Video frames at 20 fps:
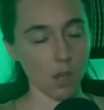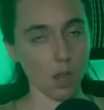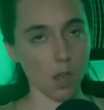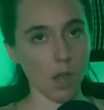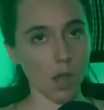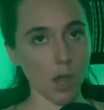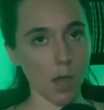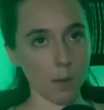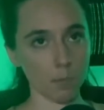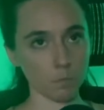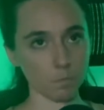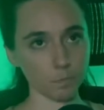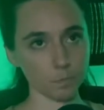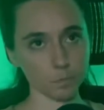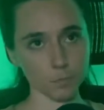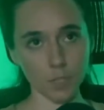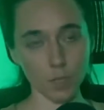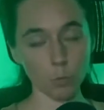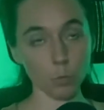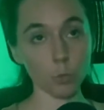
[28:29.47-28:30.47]
It
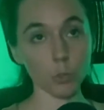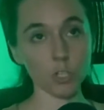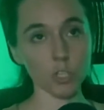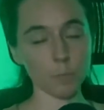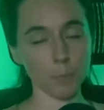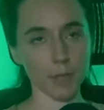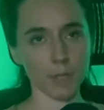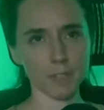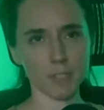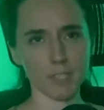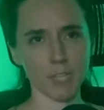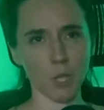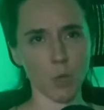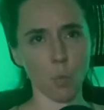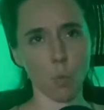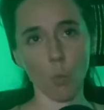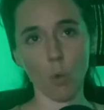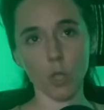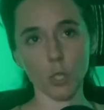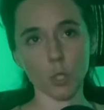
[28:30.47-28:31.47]
really depends like
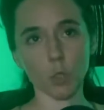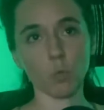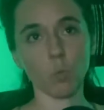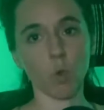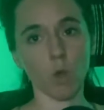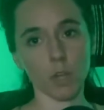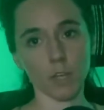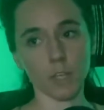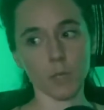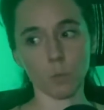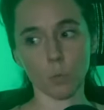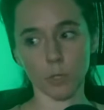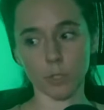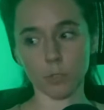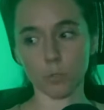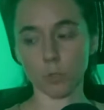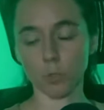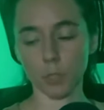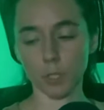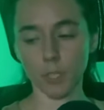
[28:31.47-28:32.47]
what you want and what
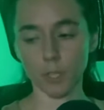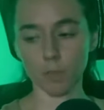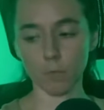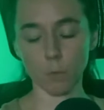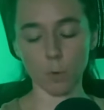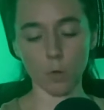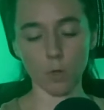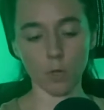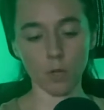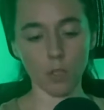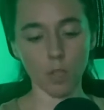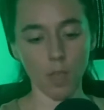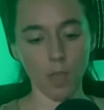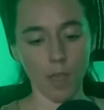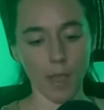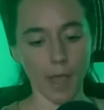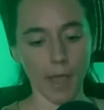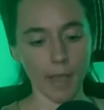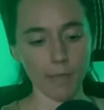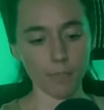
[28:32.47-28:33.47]
you're looking for.
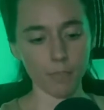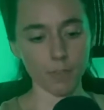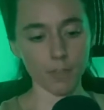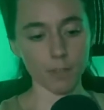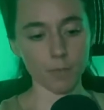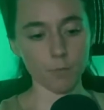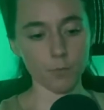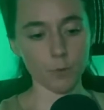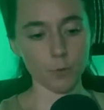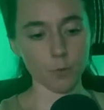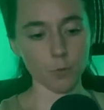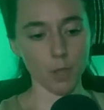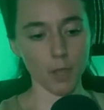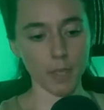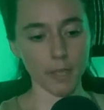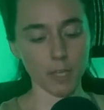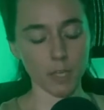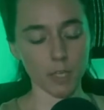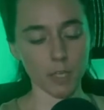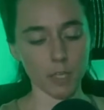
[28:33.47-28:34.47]
I think if you
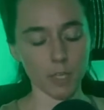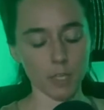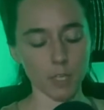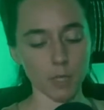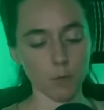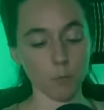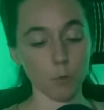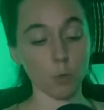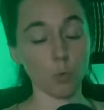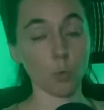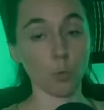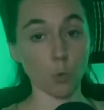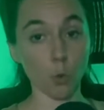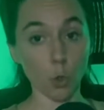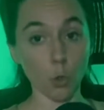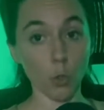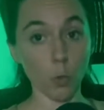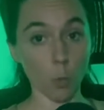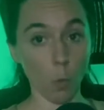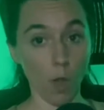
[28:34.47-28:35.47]

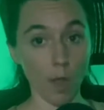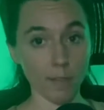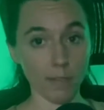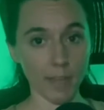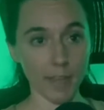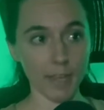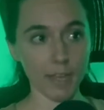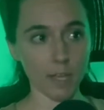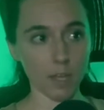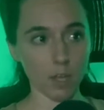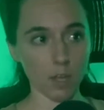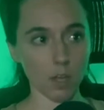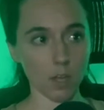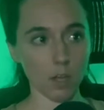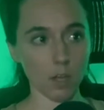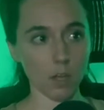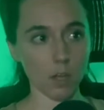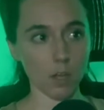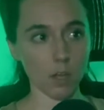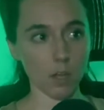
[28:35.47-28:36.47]
really want like
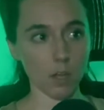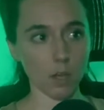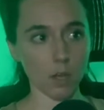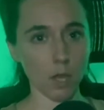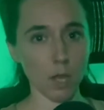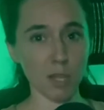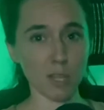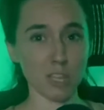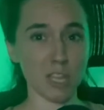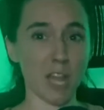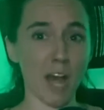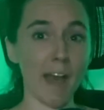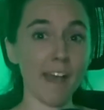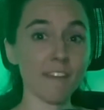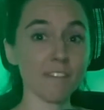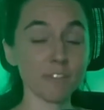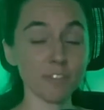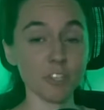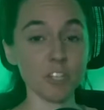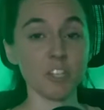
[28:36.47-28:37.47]
a
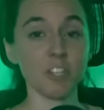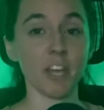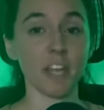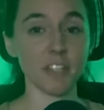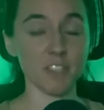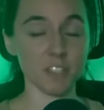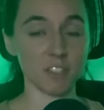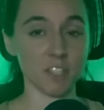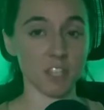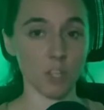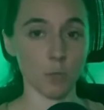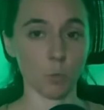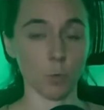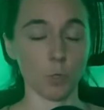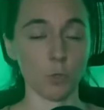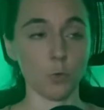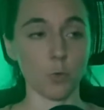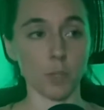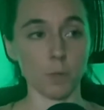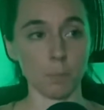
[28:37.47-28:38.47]
lively night scene
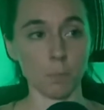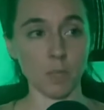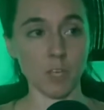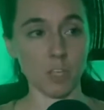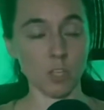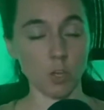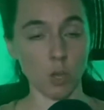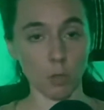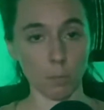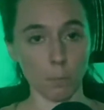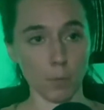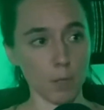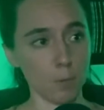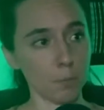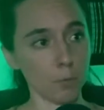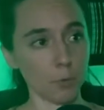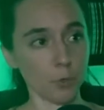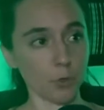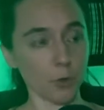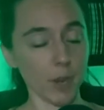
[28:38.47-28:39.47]
where you can meet young
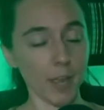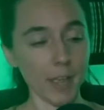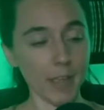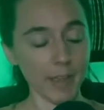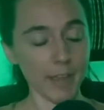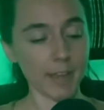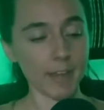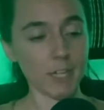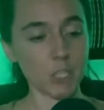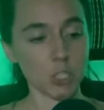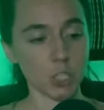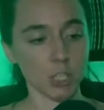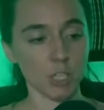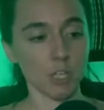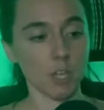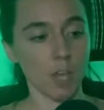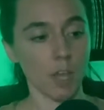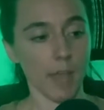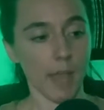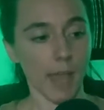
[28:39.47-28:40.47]
people your age
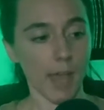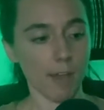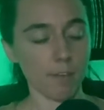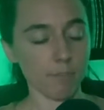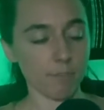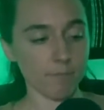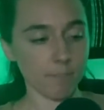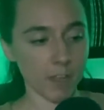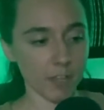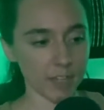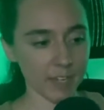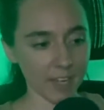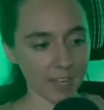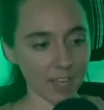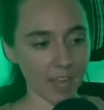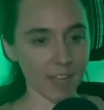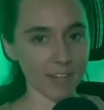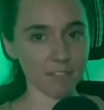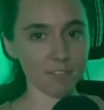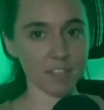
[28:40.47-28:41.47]
and have fun and
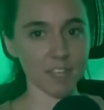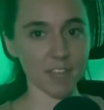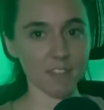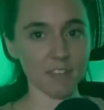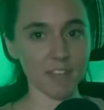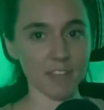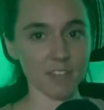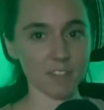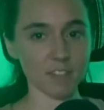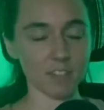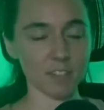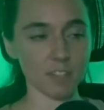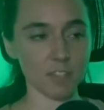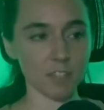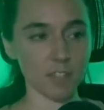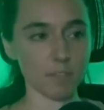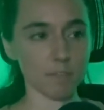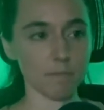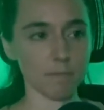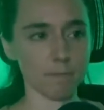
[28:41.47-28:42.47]
kind of get that
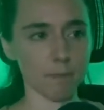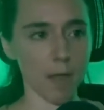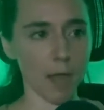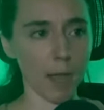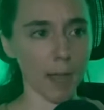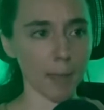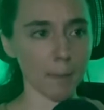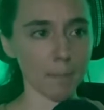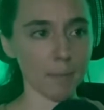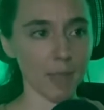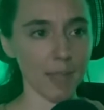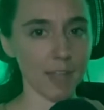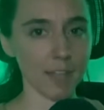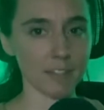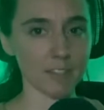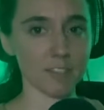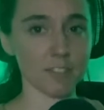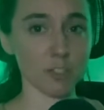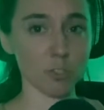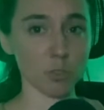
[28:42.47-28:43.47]
city vibe
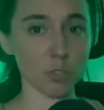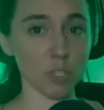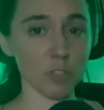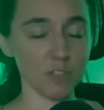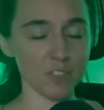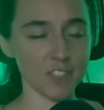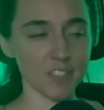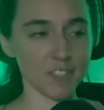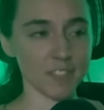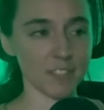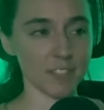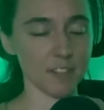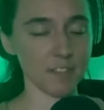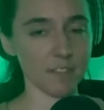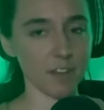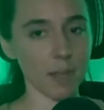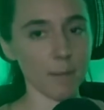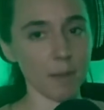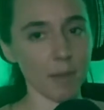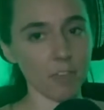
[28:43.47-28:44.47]
and still live in that city
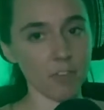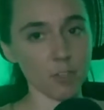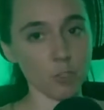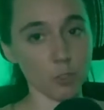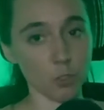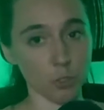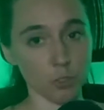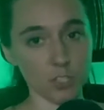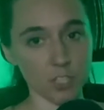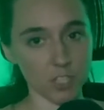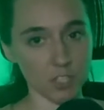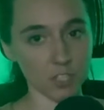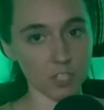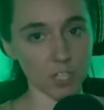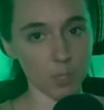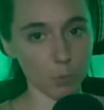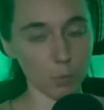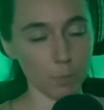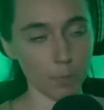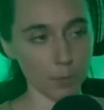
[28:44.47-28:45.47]
vibe, I think Jersey
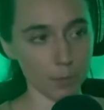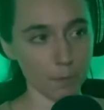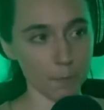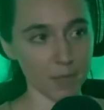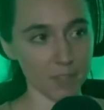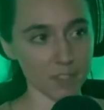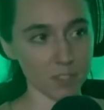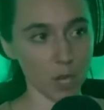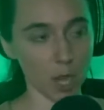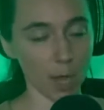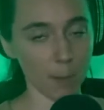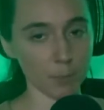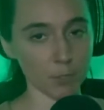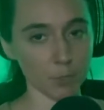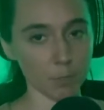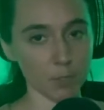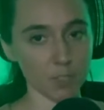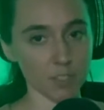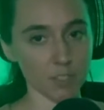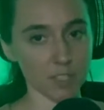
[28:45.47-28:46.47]
City would be your best
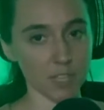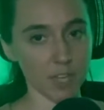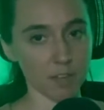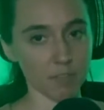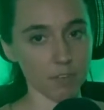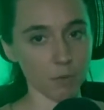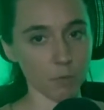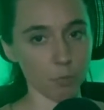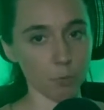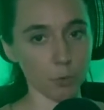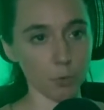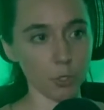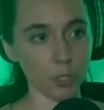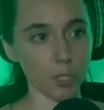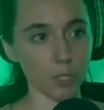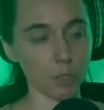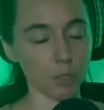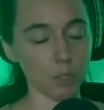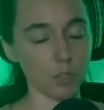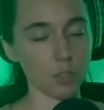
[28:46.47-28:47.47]
option, because they have
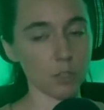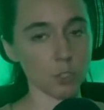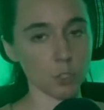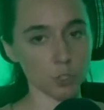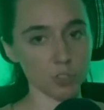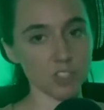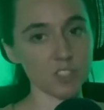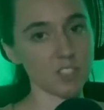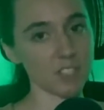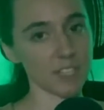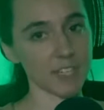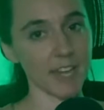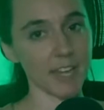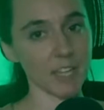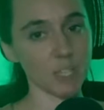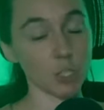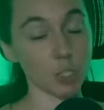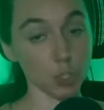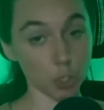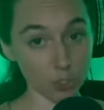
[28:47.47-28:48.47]
Jersey
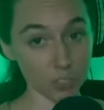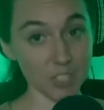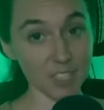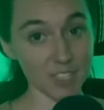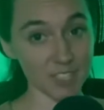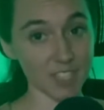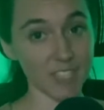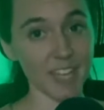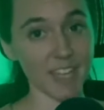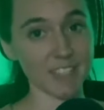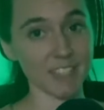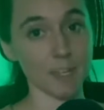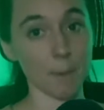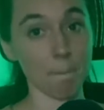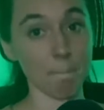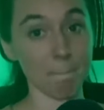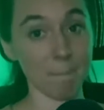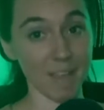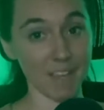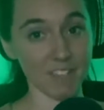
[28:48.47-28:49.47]
City has an
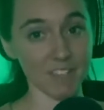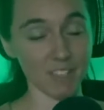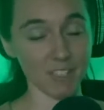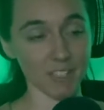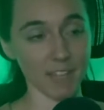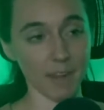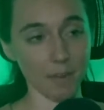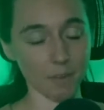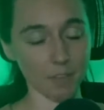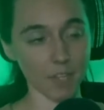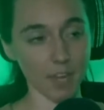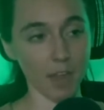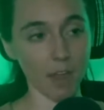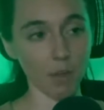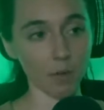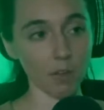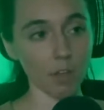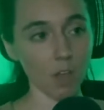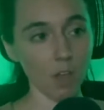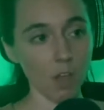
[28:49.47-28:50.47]
amazing
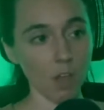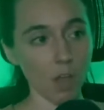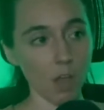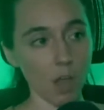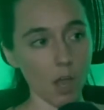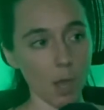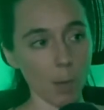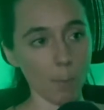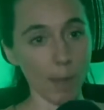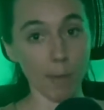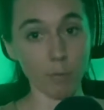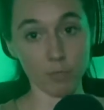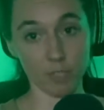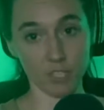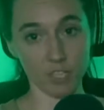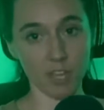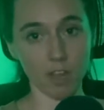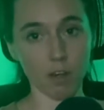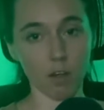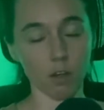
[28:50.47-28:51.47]
downtown. I
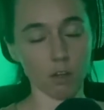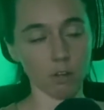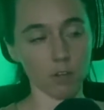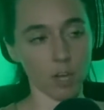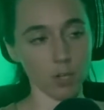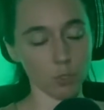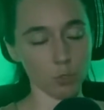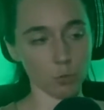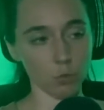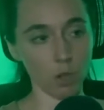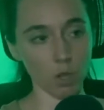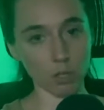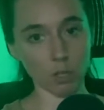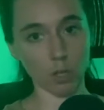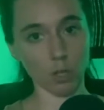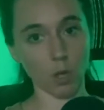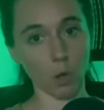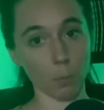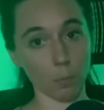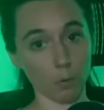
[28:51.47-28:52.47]
was there not too long
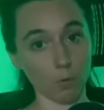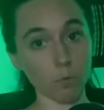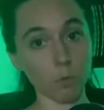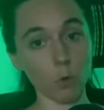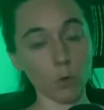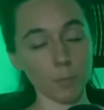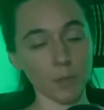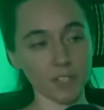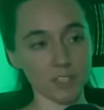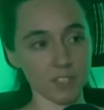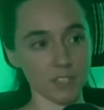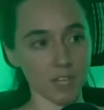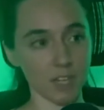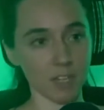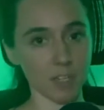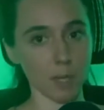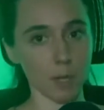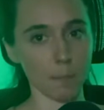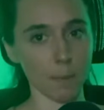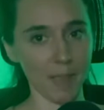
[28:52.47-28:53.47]
ago performing
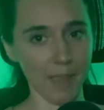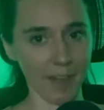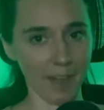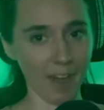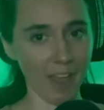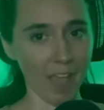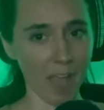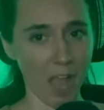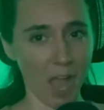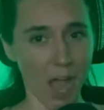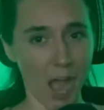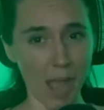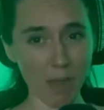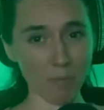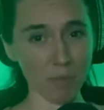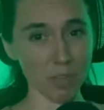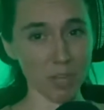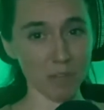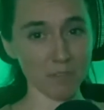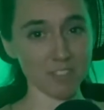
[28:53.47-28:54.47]
stand-up, and I
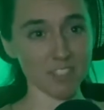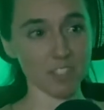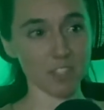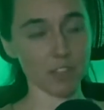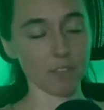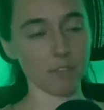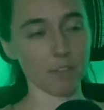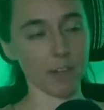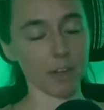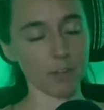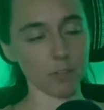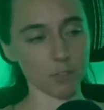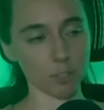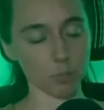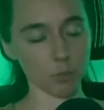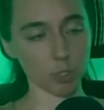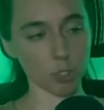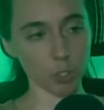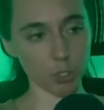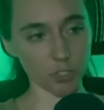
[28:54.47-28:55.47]
would love to live there.
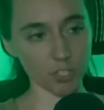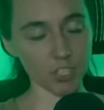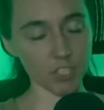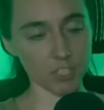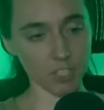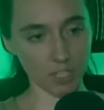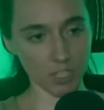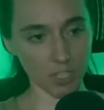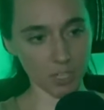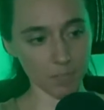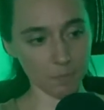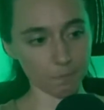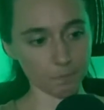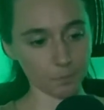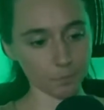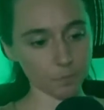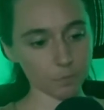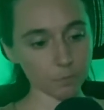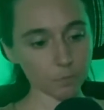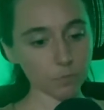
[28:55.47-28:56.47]
So Jersey City
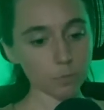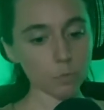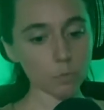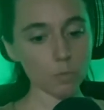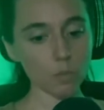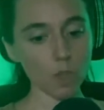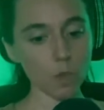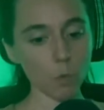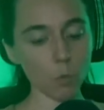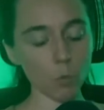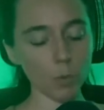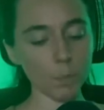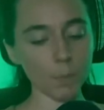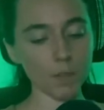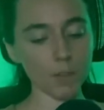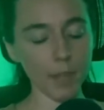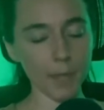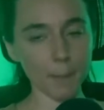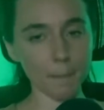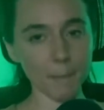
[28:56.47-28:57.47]
would
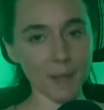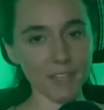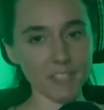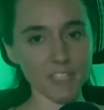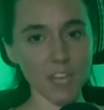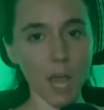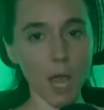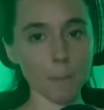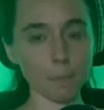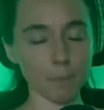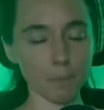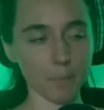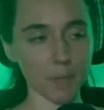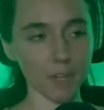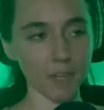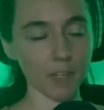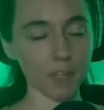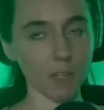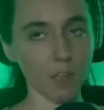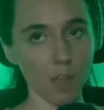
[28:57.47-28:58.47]
be like my top
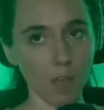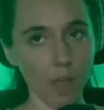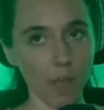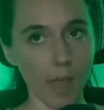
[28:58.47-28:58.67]
pick.